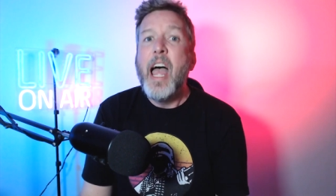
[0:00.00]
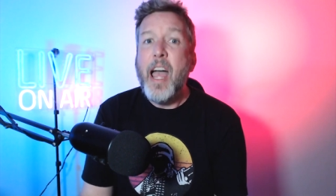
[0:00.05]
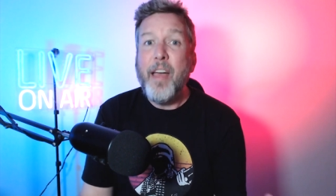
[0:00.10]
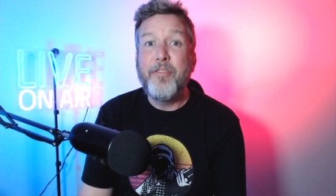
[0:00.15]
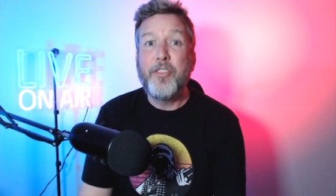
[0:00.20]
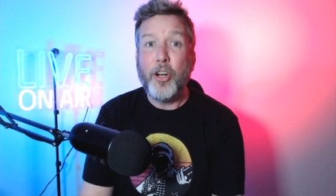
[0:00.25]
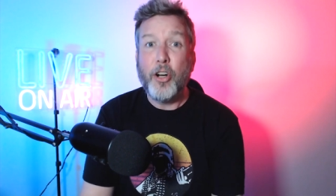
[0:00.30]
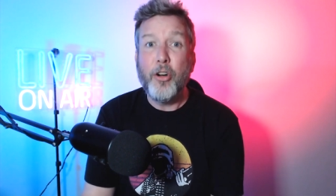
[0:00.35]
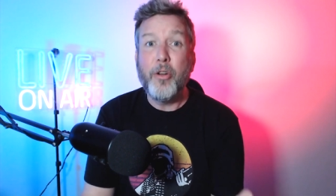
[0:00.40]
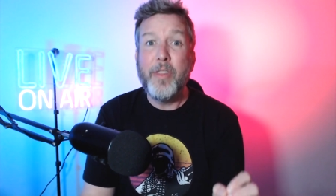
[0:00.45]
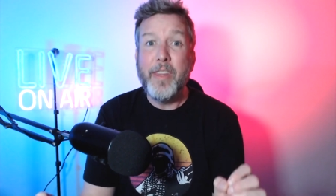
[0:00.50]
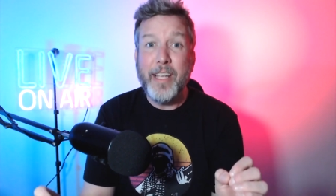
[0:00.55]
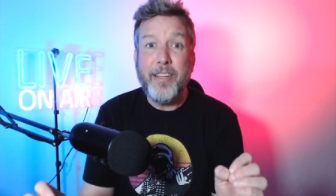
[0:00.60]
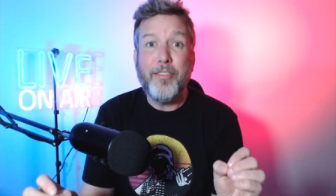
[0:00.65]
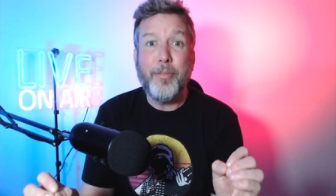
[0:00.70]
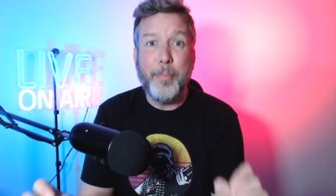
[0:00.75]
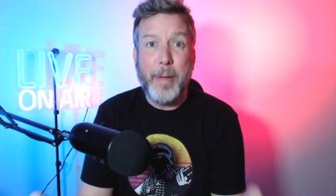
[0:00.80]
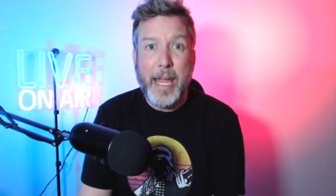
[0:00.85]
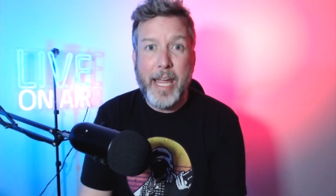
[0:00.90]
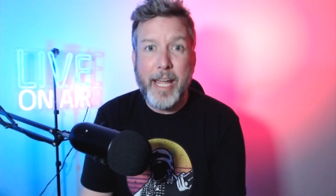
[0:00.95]
have turned
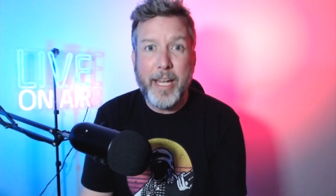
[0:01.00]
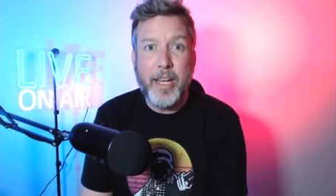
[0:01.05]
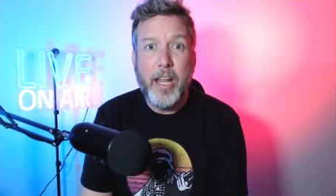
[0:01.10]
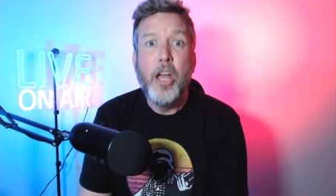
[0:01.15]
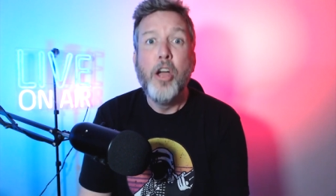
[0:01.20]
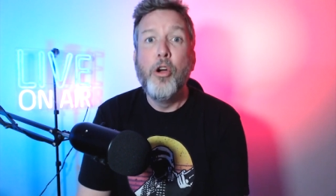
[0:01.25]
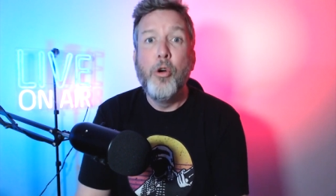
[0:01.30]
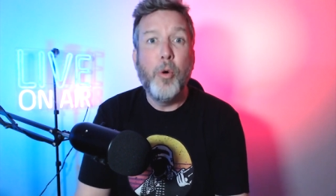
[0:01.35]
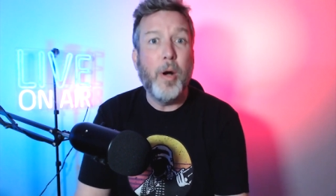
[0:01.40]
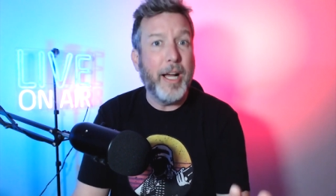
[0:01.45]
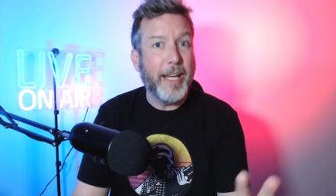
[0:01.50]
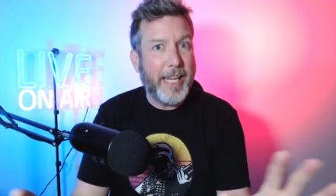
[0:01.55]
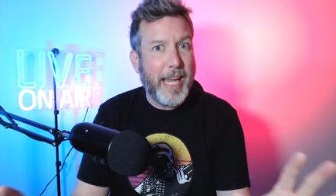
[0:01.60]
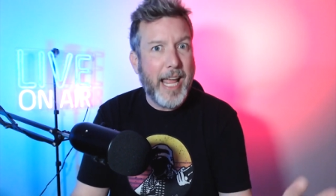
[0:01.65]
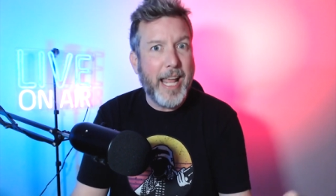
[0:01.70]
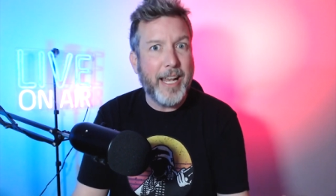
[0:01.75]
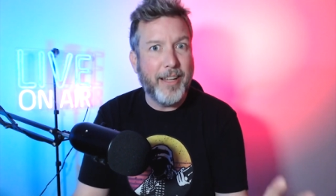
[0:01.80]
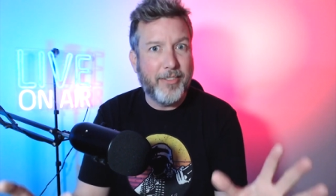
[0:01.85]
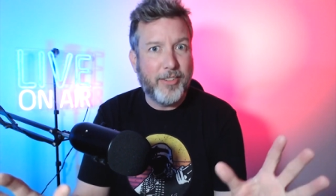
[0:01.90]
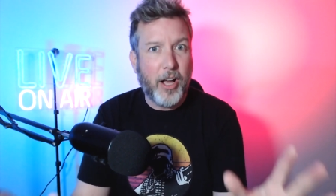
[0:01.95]
this man, who
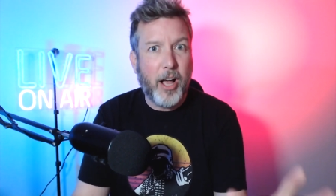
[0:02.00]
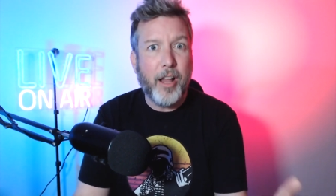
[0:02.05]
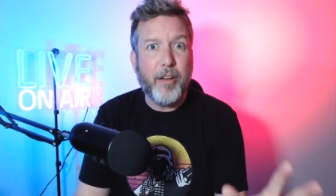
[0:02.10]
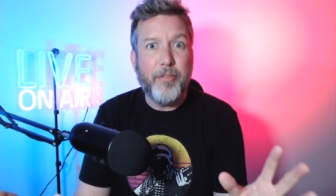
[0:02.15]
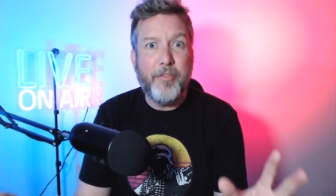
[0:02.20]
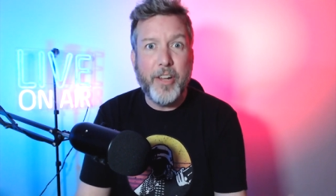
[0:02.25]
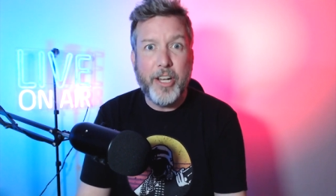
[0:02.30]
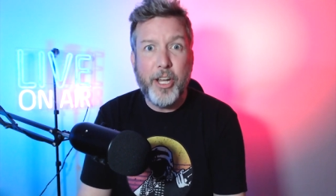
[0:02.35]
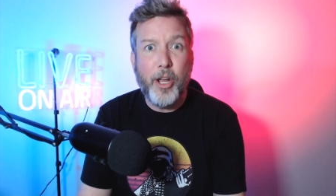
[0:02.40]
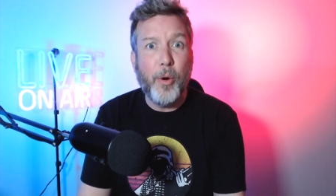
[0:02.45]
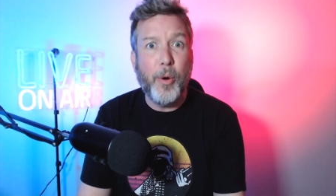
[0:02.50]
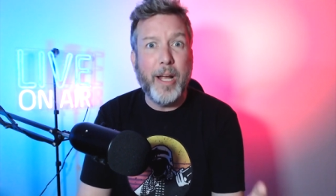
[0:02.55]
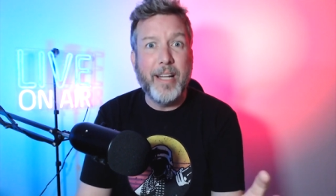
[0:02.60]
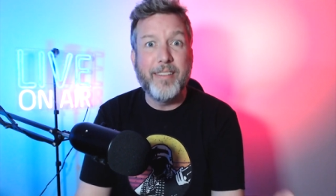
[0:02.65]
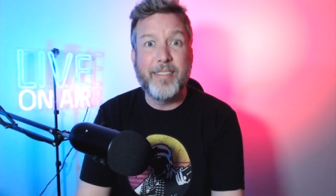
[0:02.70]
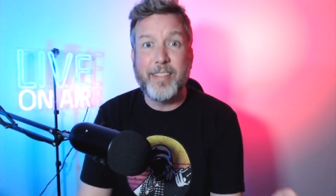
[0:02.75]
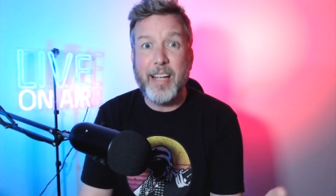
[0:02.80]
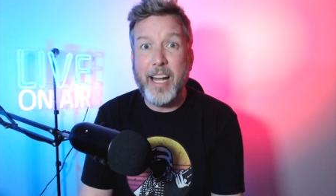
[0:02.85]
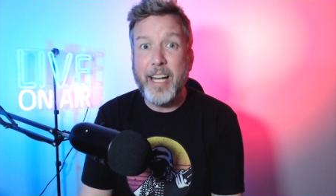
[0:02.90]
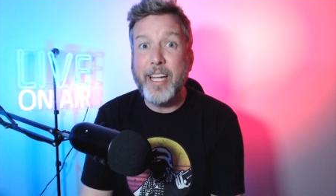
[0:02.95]
again is on video
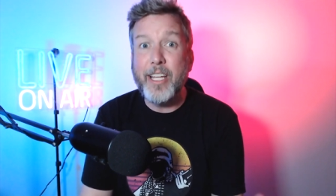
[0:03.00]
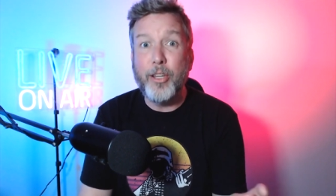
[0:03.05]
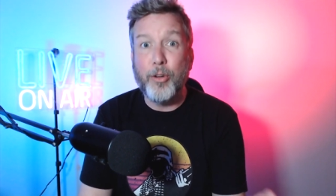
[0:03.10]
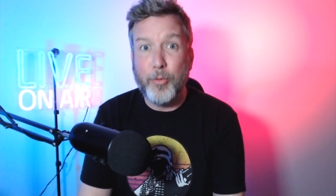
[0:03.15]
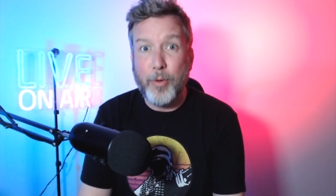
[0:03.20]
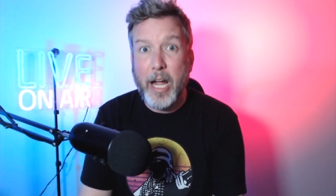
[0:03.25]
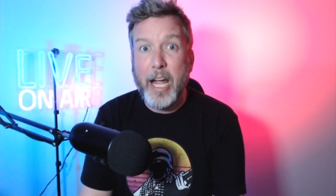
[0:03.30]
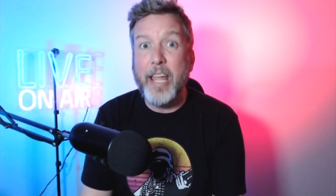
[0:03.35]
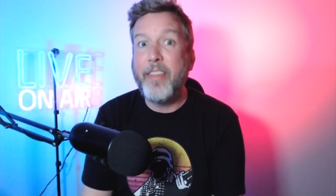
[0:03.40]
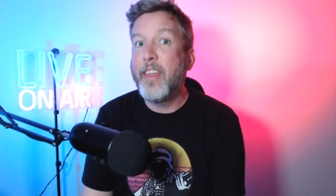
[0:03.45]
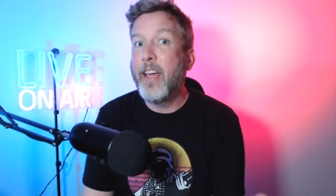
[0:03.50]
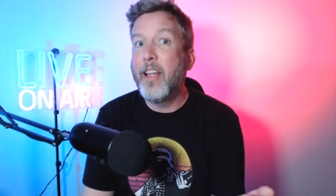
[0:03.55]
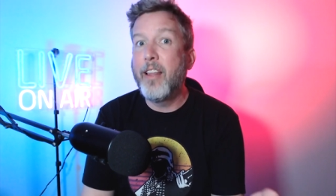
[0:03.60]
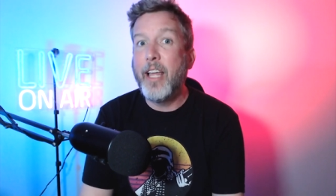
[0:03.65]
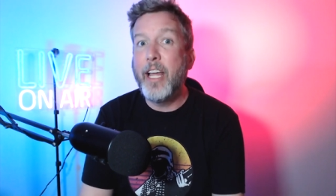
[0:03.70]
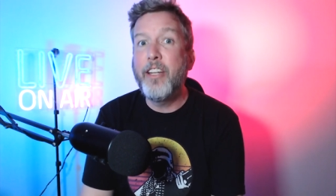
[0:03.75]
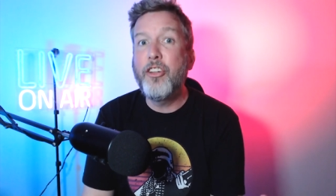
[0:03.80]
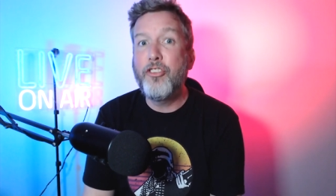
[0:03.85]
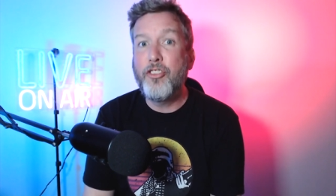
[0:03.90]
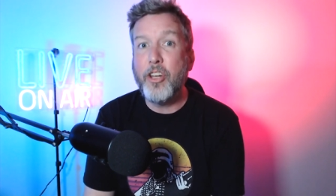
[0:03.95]
inciting the riot that
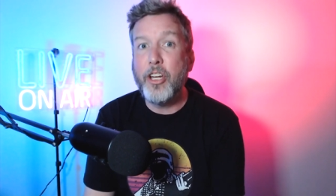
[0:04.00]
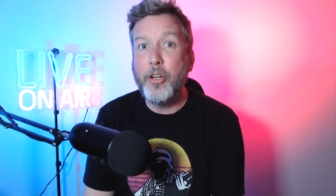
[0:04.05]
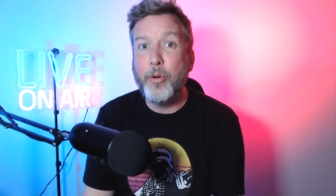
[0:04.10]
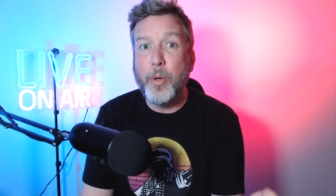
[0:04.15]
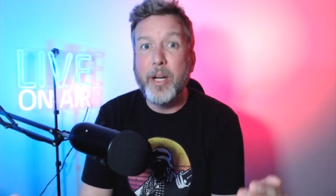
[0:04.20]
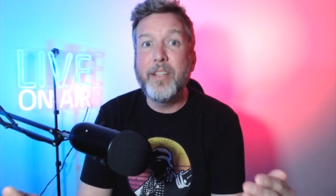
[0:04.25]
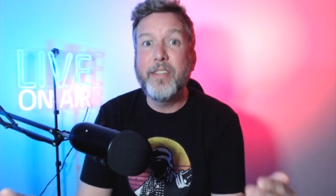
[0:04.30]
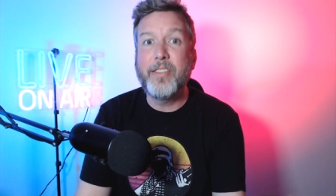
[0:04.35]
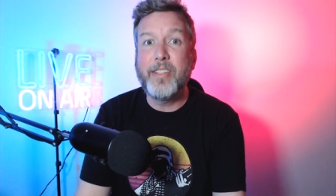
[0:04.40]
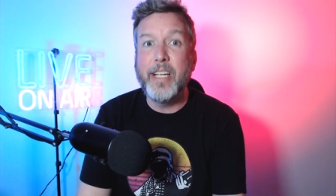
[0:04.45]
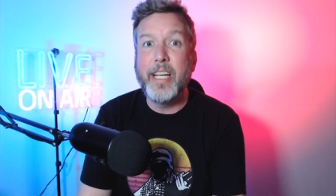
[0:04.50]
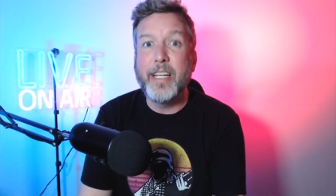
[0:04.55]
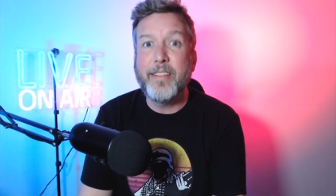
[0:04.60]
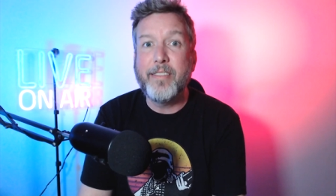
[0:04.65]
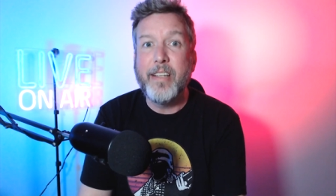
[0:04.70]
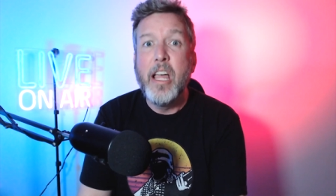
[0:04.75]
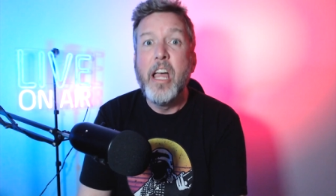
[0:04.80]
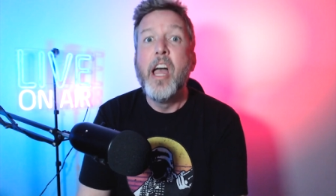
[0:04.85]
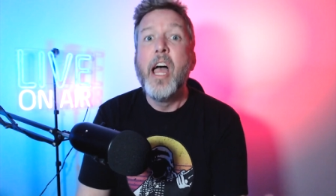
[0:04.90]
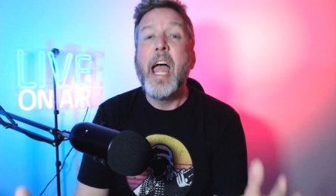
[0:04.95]
led to January
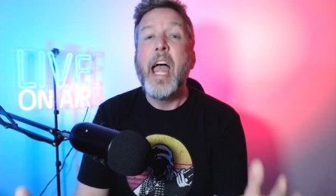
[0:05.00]
6th,